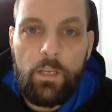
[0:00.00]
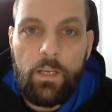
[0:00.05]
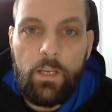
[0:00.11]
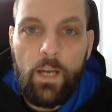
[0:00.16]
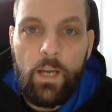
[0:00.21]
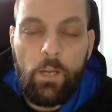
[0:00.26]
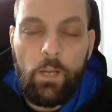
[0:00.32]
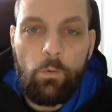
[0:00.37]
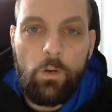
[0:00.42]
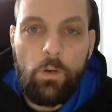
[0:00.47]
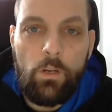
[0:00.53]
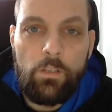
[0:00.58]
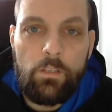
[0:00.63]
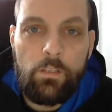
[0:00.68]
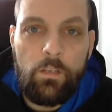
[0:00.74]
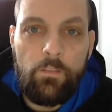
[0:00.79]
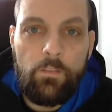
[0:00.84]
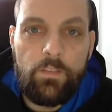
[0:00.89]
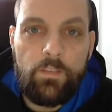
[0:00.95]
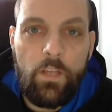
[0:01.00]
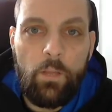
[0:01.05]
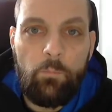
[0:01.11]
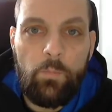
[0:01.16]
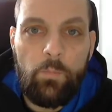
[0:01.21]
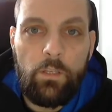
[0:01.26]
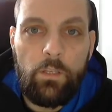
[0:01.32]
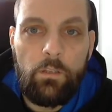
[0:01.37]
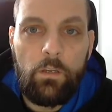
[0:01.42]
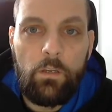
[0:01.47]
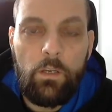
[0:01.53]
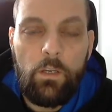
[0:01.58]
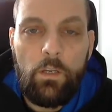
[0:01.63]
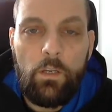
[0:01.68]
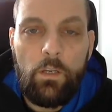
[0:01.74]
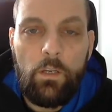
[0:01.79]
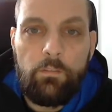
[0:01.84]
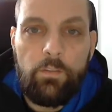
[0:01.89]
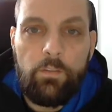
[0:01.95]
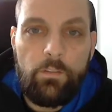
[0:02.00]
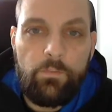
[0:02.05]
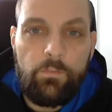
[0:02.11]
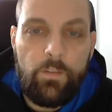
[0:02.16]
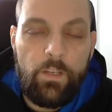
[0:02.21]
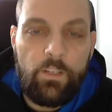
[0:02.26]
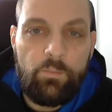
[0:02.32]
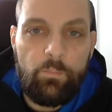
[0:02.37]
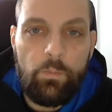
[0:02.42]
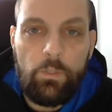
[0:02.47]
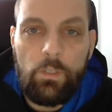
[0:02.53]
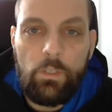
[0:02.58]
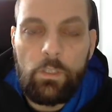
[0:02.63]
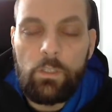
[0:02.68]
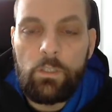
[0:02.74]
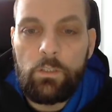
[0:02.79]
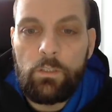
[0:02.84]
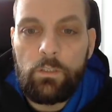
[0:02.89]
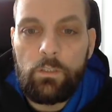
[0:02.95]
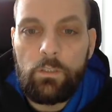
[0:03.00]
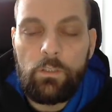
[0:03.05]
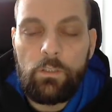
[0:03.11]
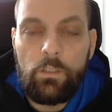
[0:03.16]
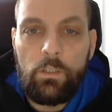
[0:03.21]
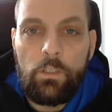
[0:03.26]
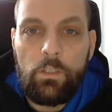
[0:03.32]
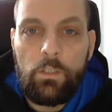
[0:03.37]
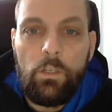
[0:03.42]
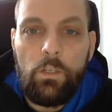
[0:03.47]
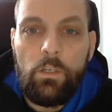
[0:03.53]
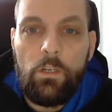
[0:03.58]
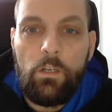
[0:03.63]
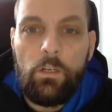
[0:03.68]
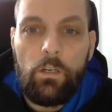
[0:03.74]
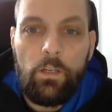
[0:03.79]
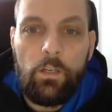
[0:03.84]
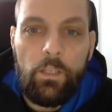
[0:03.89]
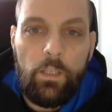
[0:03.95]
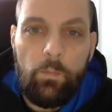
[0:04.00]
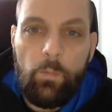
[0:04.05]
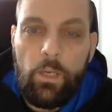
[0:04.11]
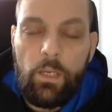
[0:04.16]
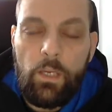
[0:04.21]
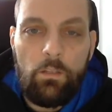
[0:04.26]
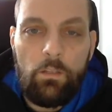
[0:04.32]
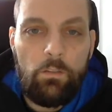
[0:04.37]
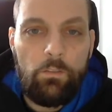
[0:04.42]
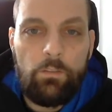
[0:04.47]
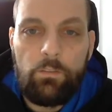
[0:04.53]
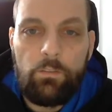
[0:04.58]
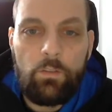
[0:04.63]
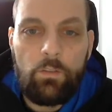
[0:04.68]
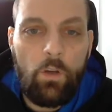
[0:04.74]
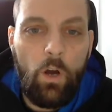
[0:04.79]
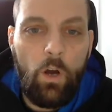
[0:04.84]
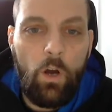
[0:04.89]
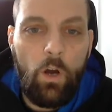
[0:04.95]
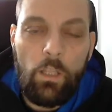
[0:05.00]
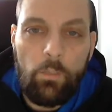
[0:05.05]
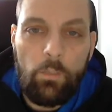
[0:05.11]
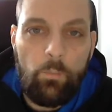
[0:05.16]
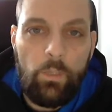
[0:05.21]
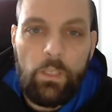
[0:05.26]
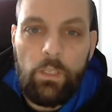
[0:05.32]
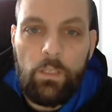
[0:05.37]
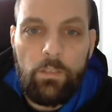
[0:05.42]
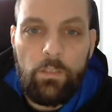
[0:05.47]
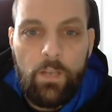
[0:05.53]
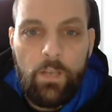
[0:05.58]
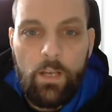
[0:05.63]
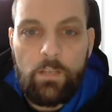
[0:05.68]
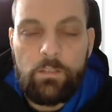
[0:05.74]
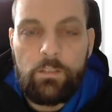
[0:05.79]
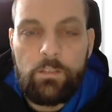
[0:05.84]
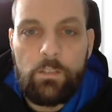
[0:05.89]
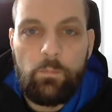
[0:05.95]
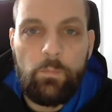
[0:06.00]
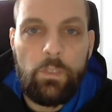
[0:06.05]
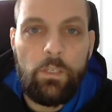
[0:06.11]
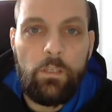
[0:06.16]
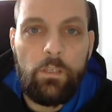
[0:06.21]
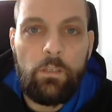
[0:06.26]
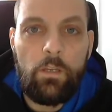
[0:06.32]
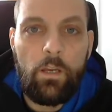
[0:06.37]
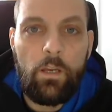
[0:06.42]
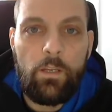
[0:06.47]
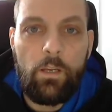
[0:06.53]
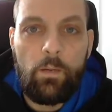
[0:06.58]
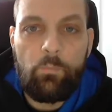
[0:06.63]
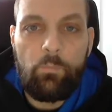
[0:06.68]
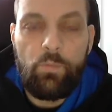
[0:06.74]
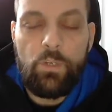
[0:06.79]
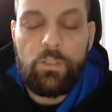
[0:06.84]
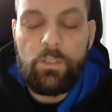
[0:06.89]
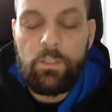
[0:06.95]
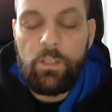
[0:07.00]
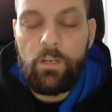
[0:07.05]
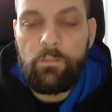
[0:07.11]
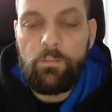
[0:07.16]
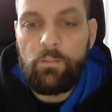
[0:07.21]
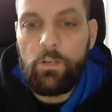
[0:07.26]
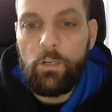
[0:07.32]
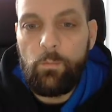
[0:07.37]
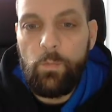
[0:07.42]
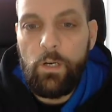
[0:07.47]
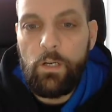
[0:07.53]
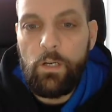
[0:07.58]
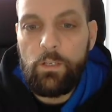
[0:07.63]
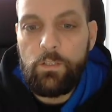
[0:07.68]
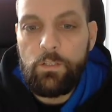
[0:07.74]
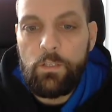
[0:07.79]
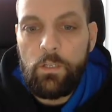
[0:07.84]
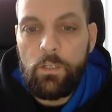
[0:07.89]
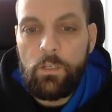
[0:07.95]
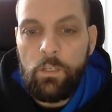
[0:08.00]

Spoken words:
kind words that they've sent me via Facebook or emails, calling me, texting me. I appreciate that very much.